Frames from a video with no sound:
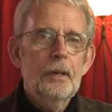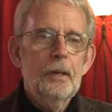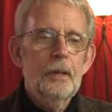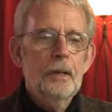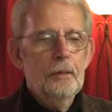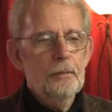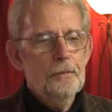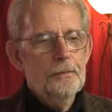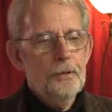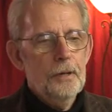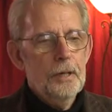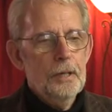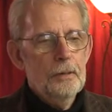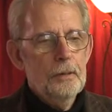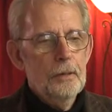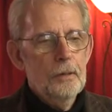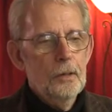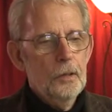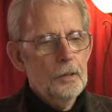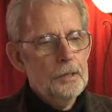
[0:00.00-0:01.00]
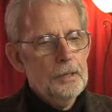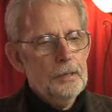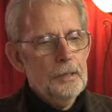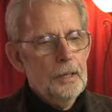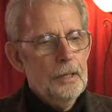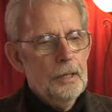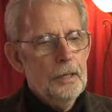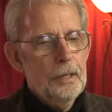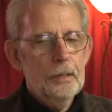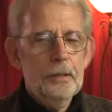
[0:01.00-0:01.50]
And Fred looked at the
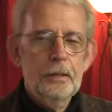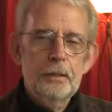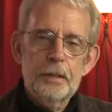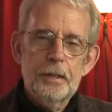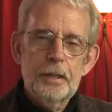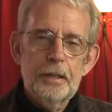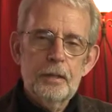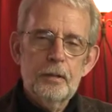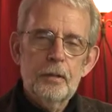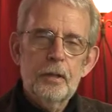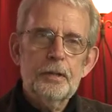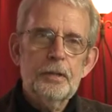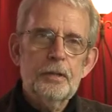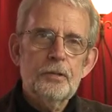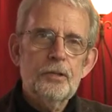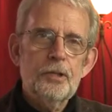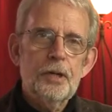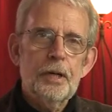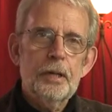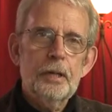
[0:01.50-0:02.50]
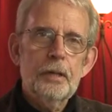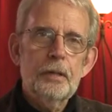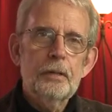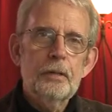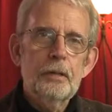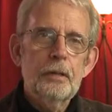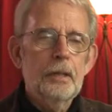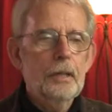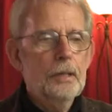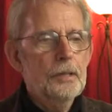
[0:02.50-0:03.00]
handle, and he looked at Chick,
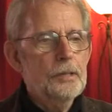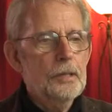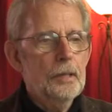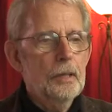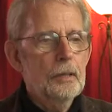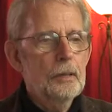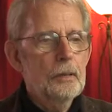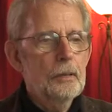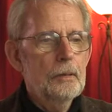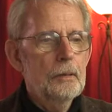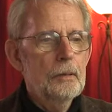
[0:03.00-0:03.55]
and he said,